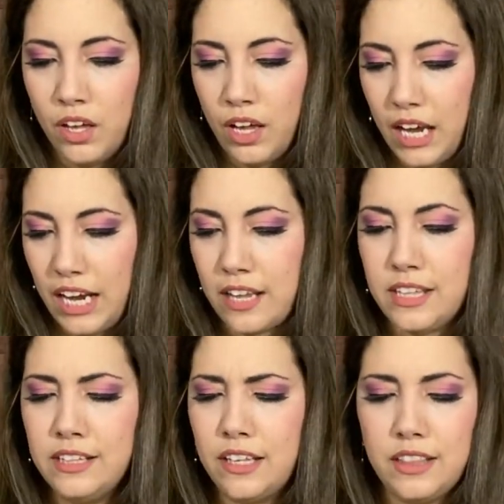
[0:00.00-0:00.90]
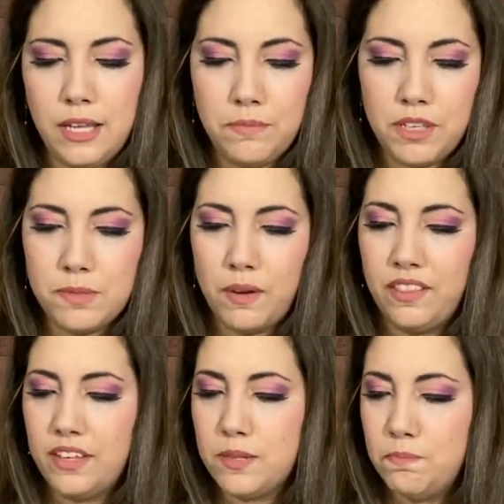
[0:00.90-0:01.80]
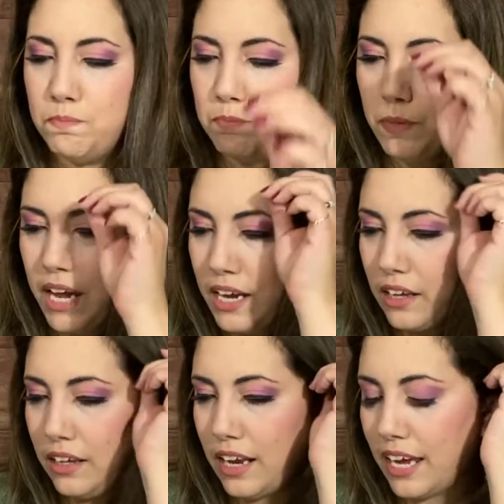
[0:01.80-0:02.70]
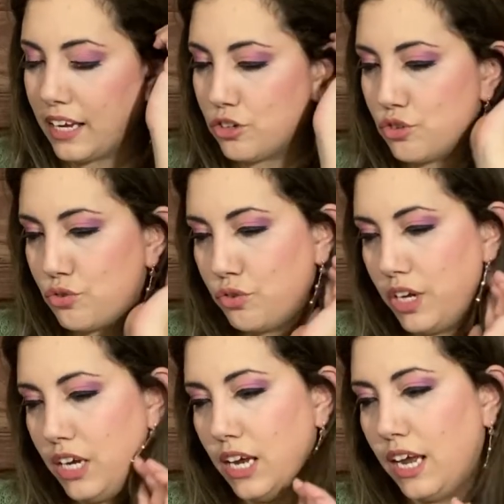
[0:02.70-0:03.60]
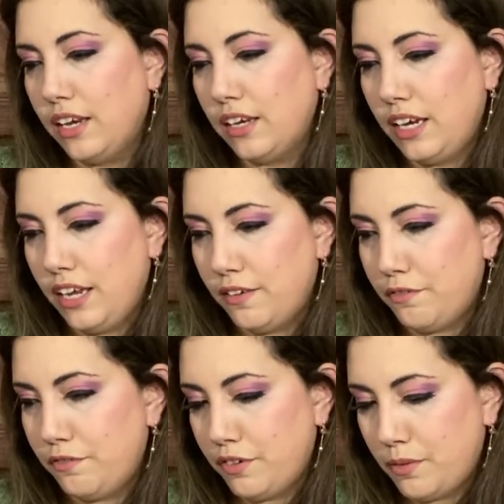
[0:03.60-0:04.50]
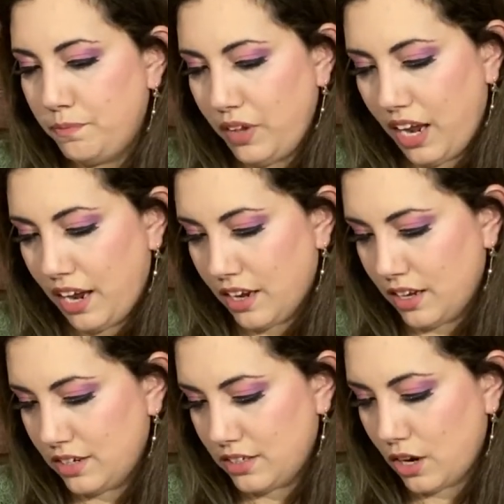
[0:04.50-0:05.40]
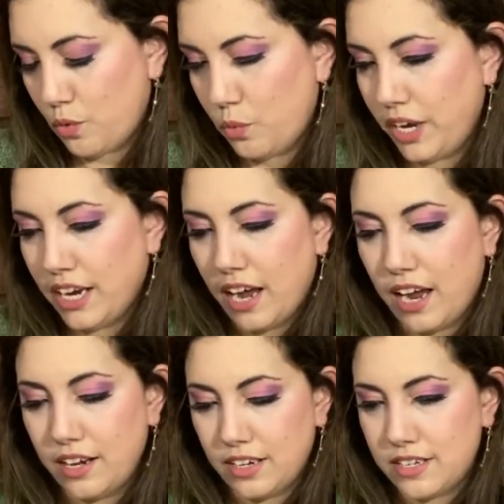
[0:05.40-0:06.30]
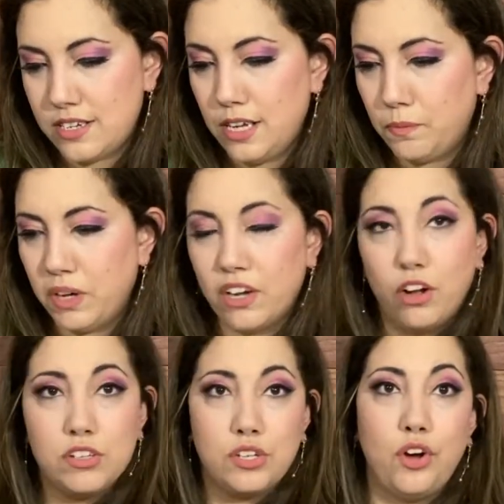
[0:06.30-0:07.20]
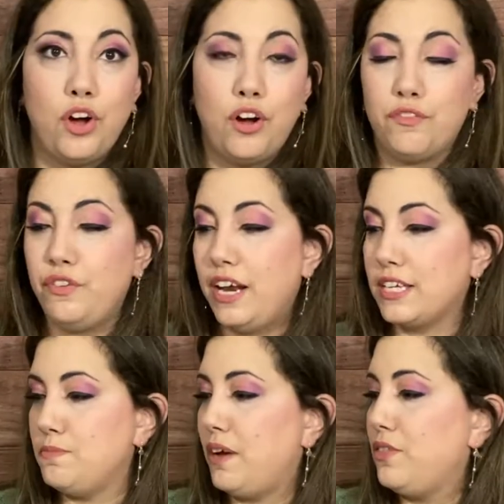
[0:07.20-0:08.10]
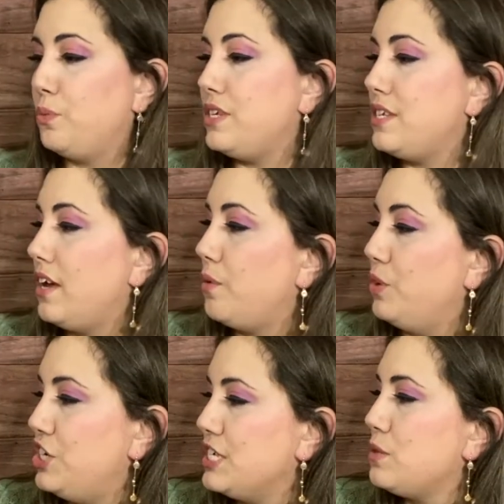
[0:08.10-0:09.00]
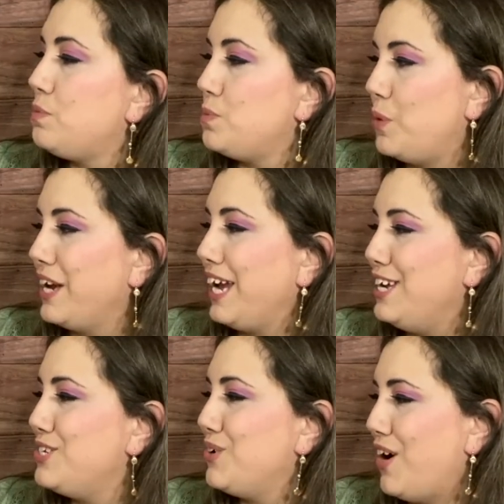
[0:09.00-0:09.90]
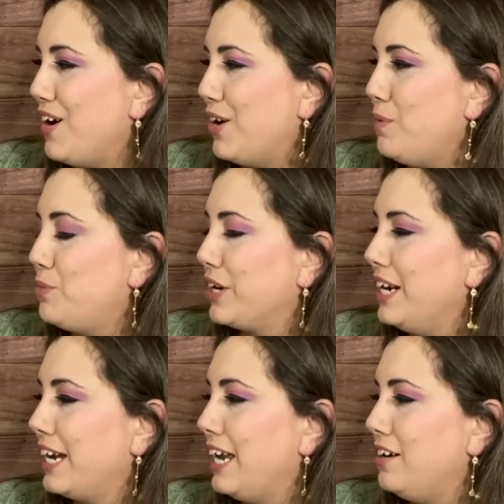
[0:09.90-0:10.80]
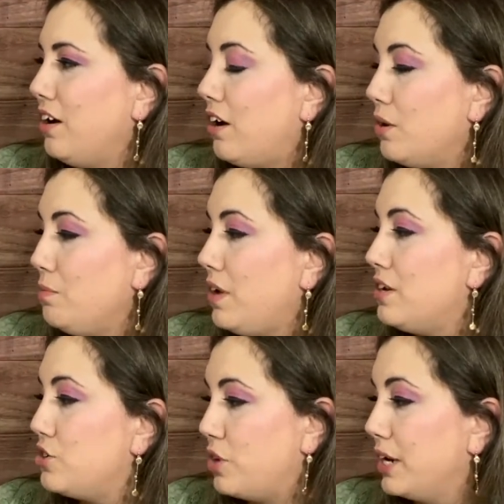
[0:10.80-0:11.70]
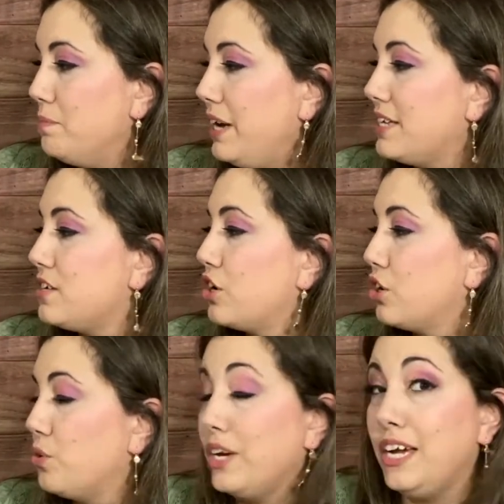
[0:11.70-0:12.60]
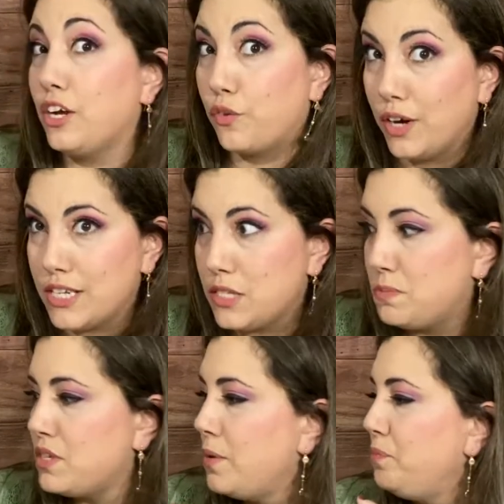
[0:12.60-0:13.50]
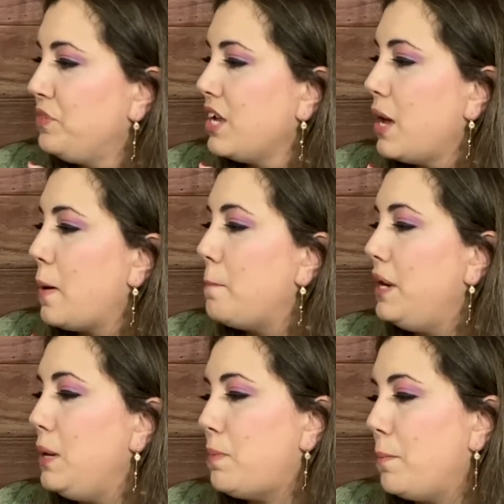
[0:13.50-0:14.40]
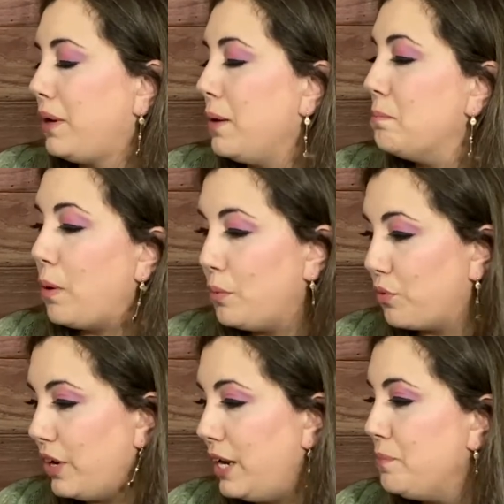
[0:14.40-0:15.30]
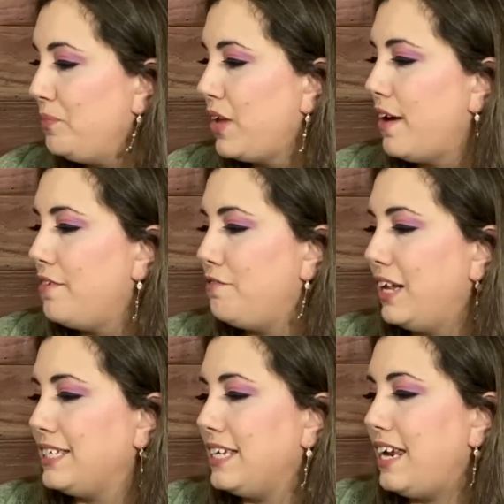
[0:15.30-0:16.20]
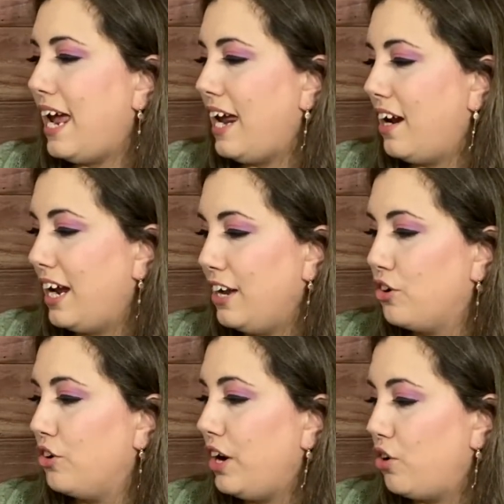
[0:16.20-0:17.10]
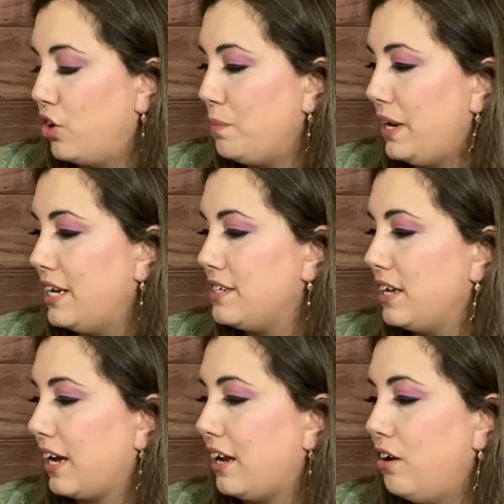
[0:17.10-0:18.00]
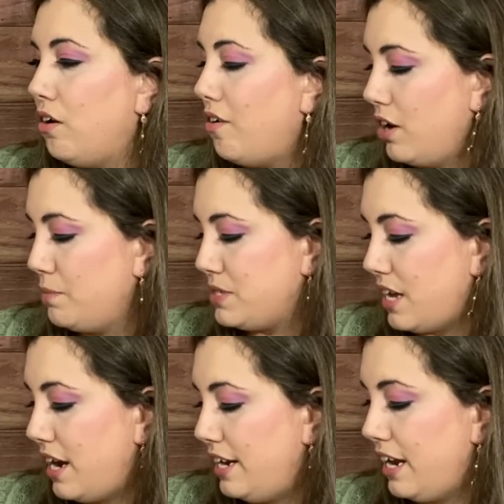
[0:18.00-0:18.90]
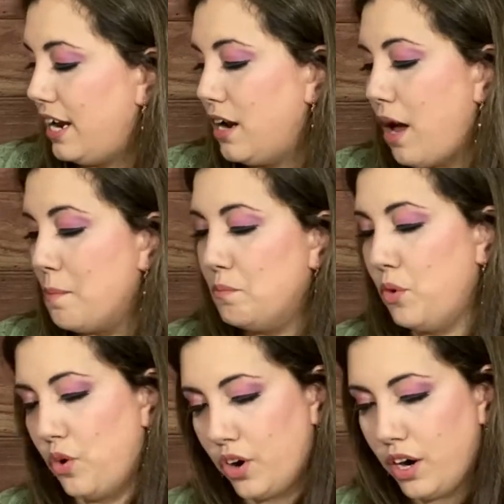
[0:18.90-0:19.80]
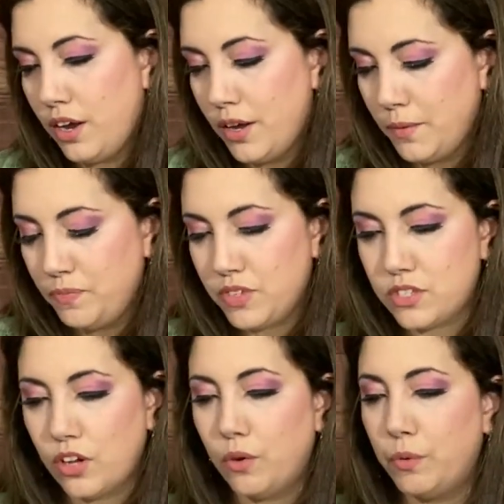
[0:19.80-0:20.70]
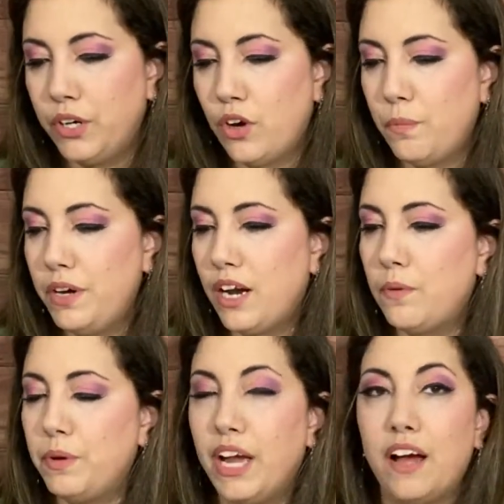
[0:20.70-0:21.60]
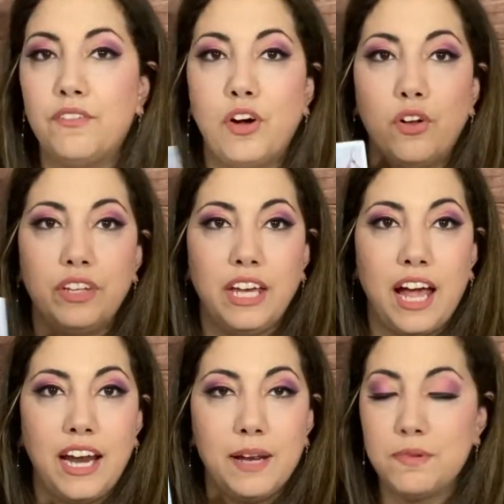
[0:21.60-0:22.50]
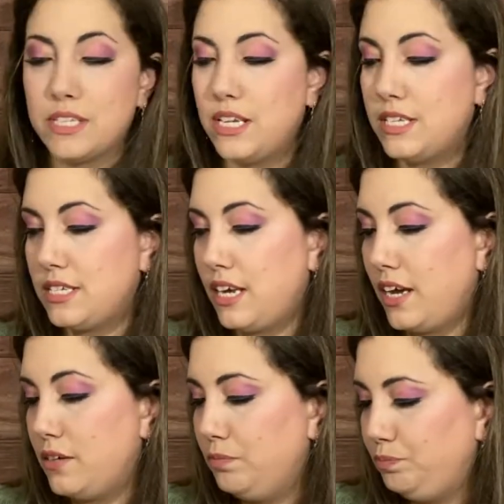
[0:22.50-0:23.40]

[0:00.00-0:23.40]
And I think the theme this month is make like a tree and leaf. And we got a sneak peek also of next month, which is spring into autumn. We're going to get an autumn drink mix, cookie crisps, mini pumpkin potpourri, felted acorn ornament, hello autumn sign, and more. So when you open it up, we have all the items listed.